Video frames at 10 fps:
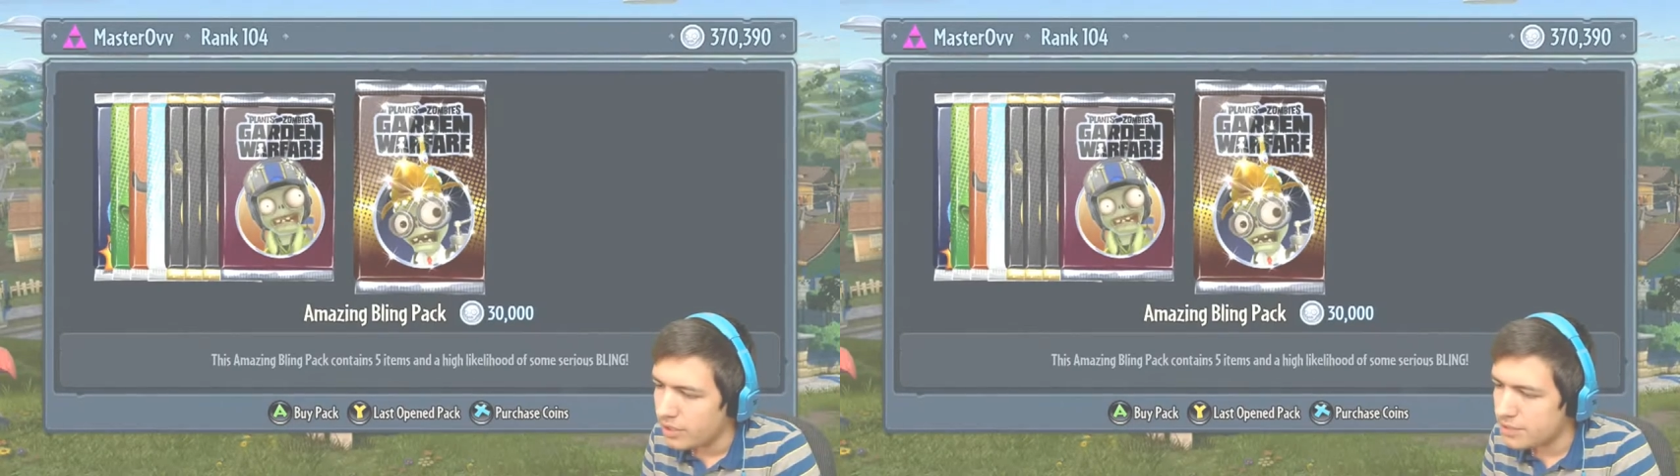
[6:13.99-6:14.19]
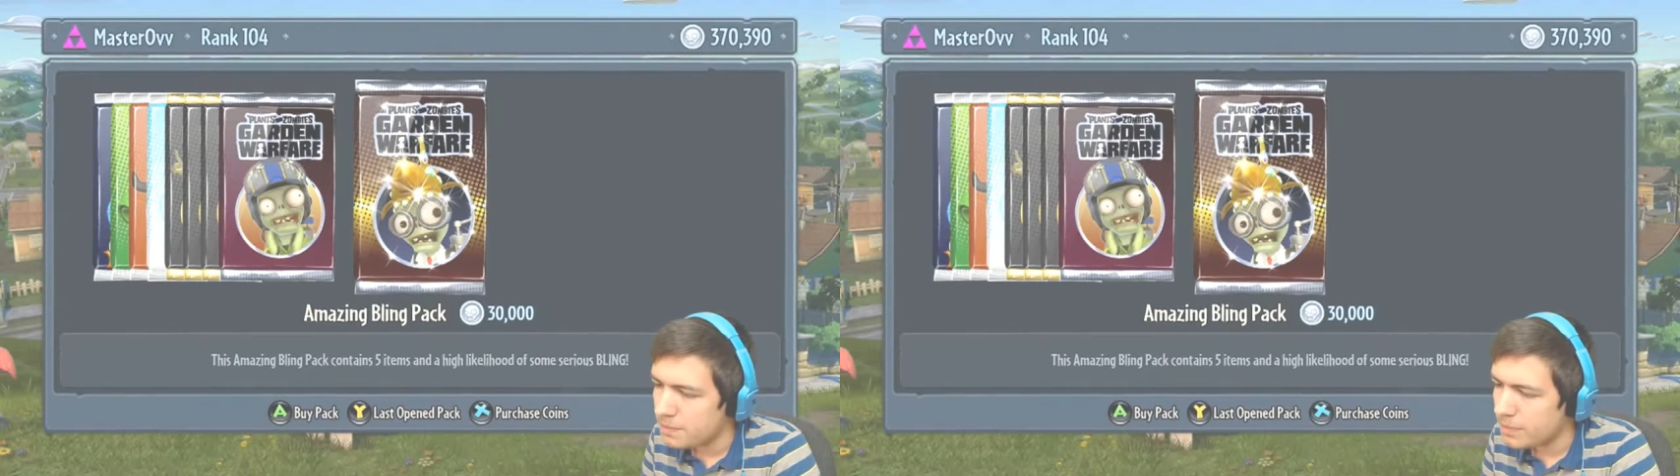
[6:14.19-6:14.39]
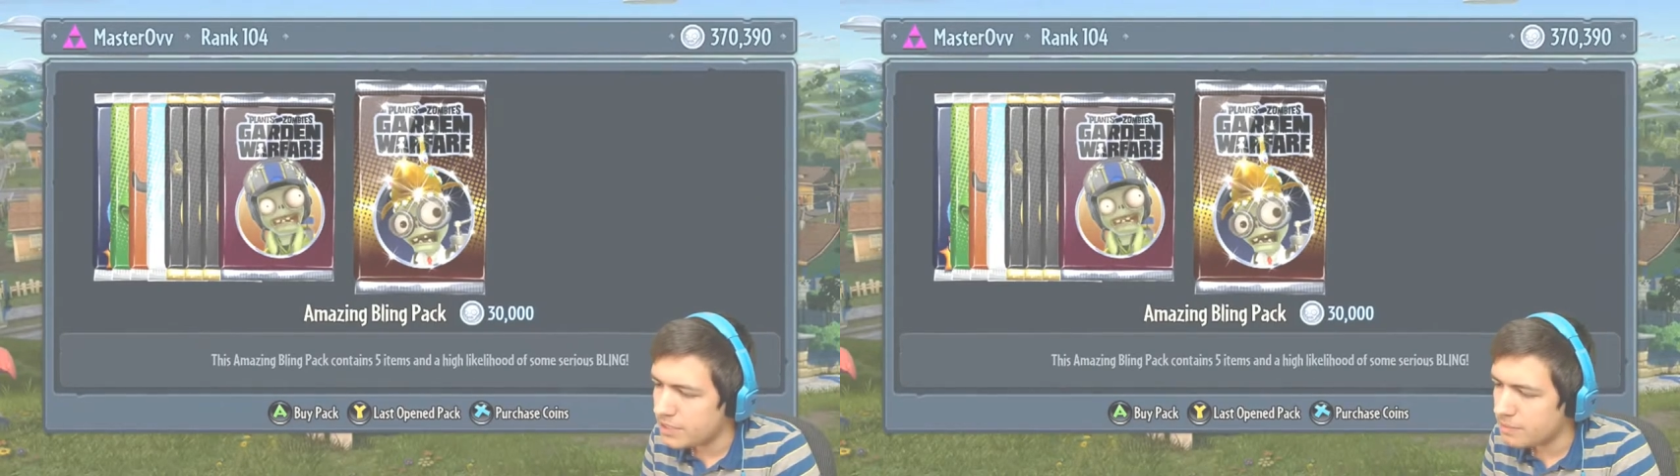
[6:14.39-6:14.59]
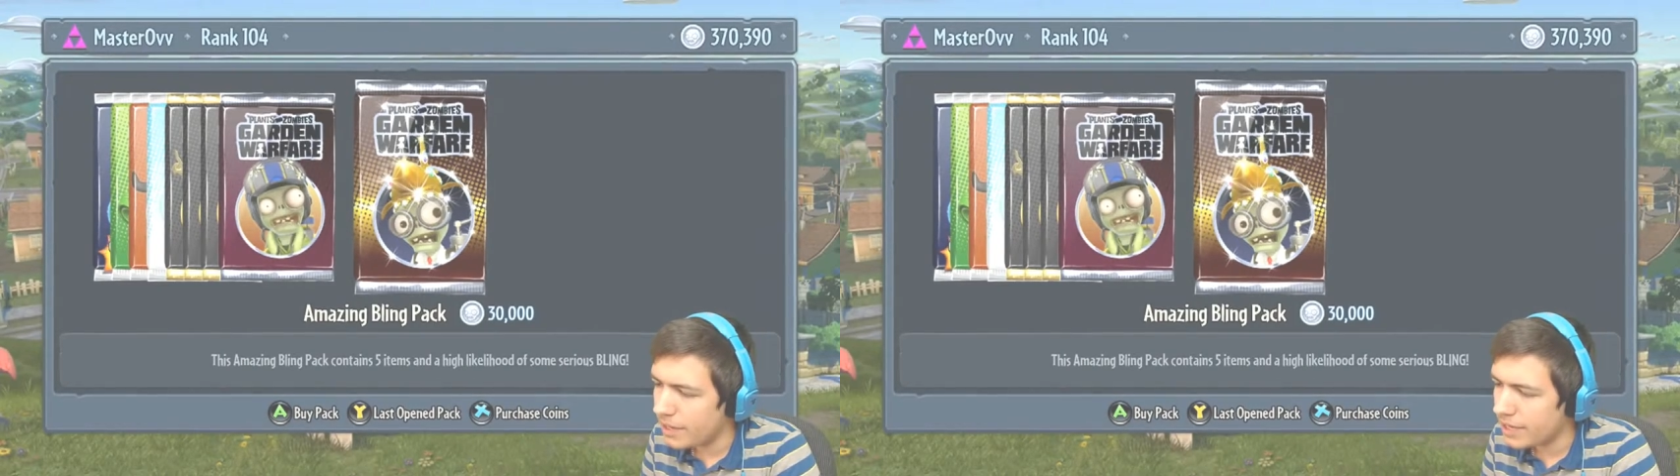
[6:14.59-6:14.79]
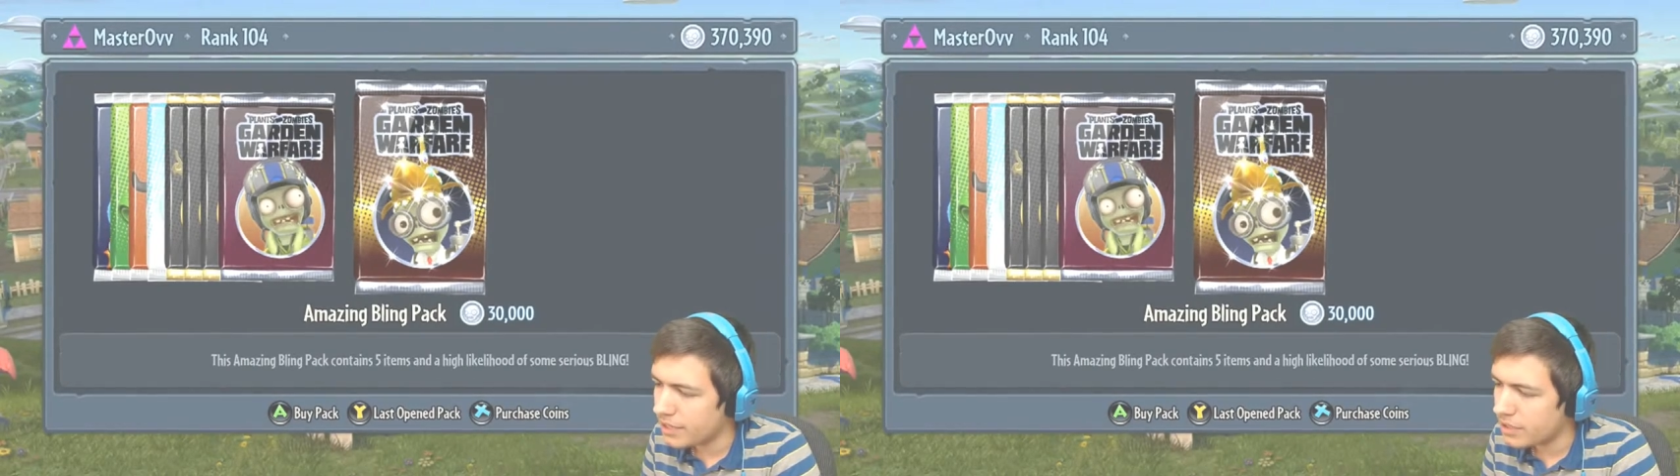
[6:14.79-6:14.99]
This
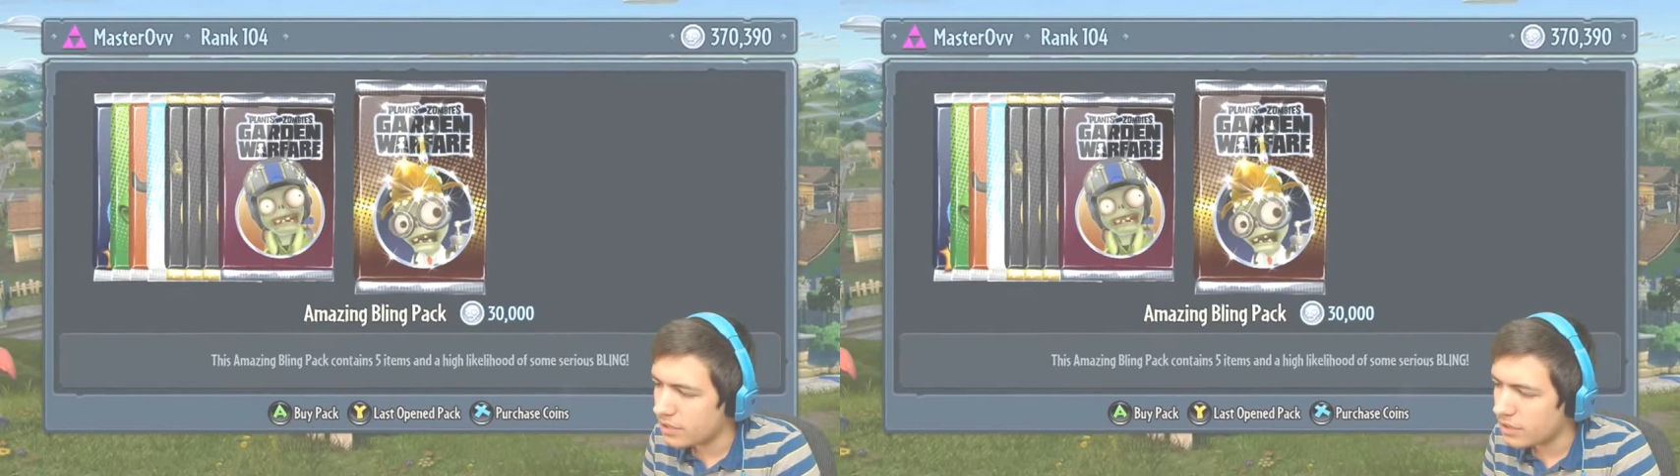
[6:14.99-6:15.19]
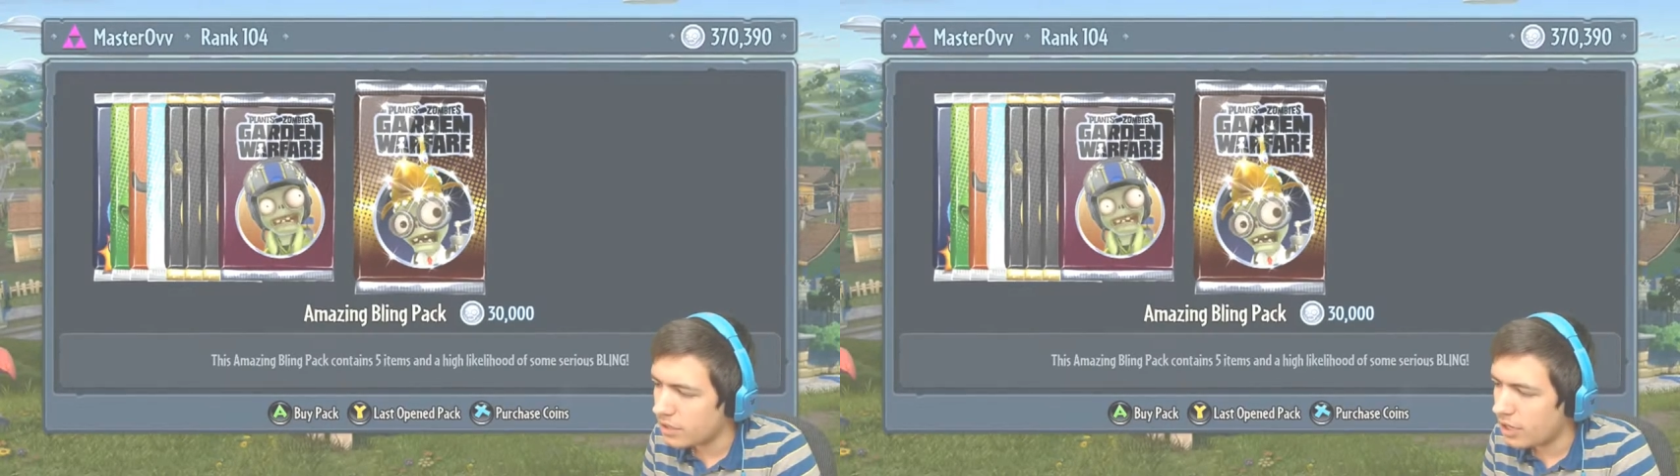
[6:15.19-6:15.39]
amazing pack.